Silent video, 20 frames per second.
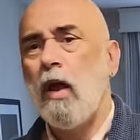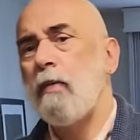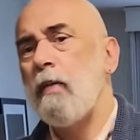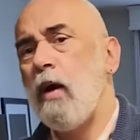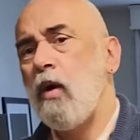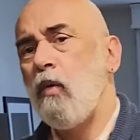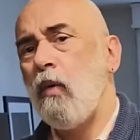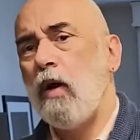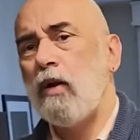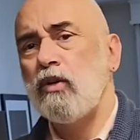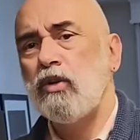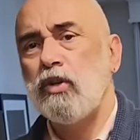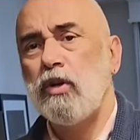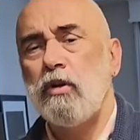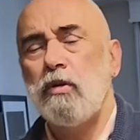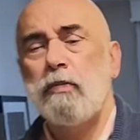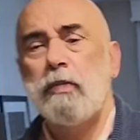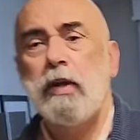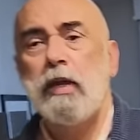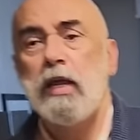I'm not quite
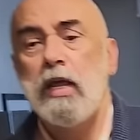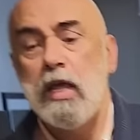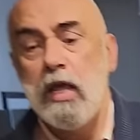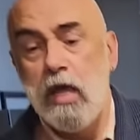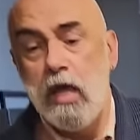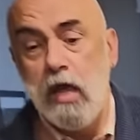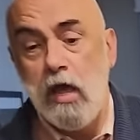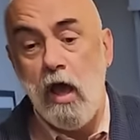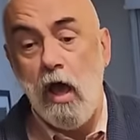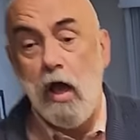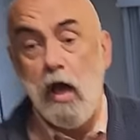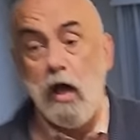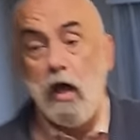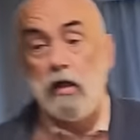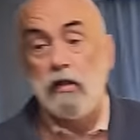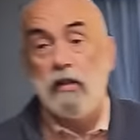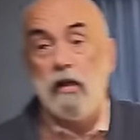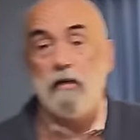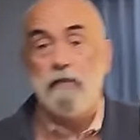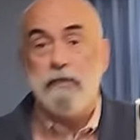sure, but
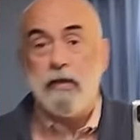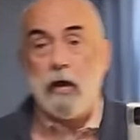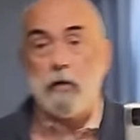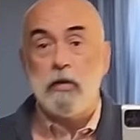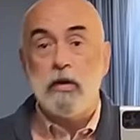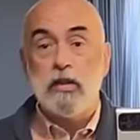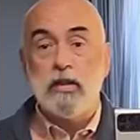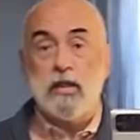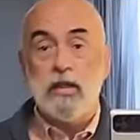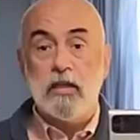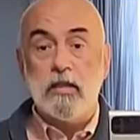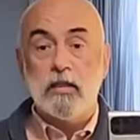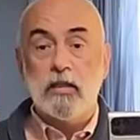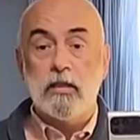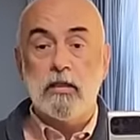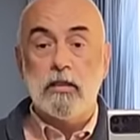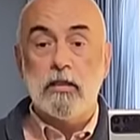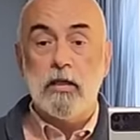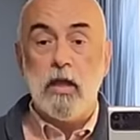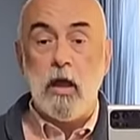uh, love that with
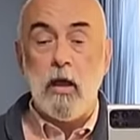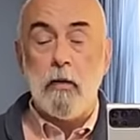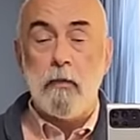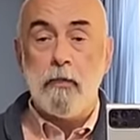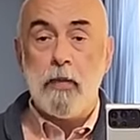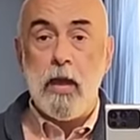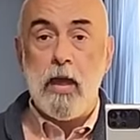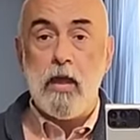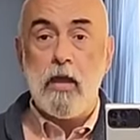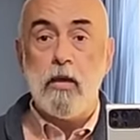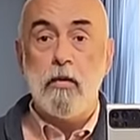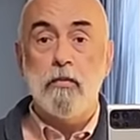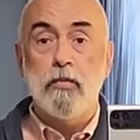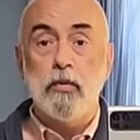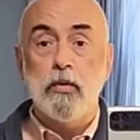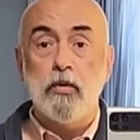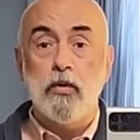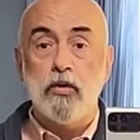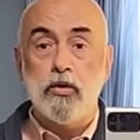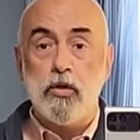this uh, pink and
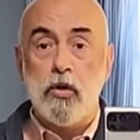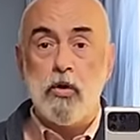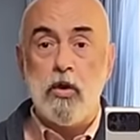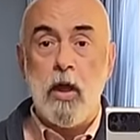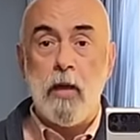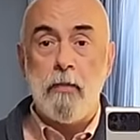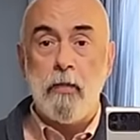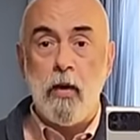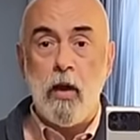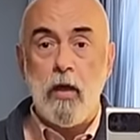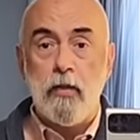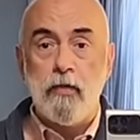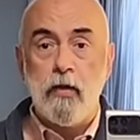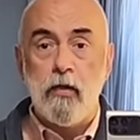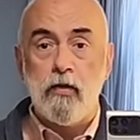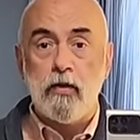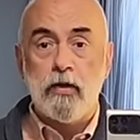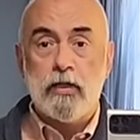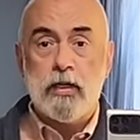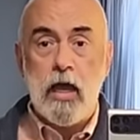blue shirt I bought the
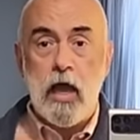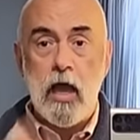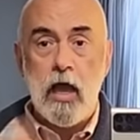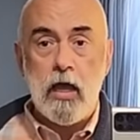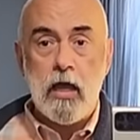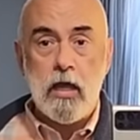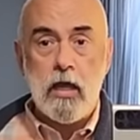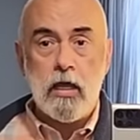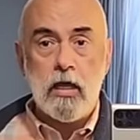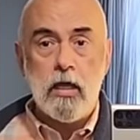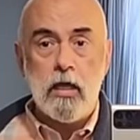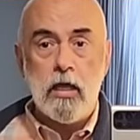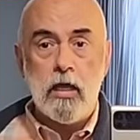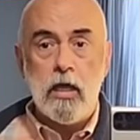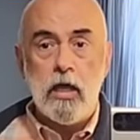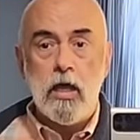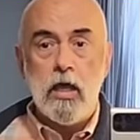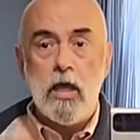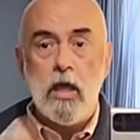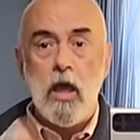other day
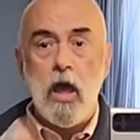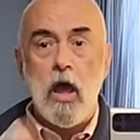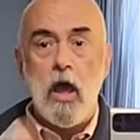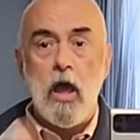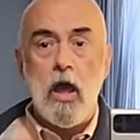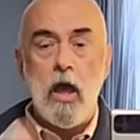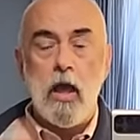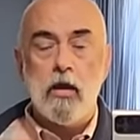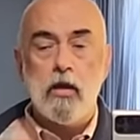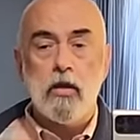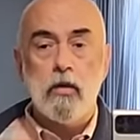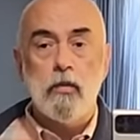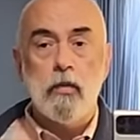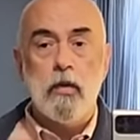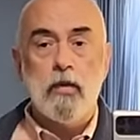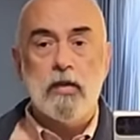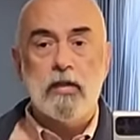uh, at Goodwill.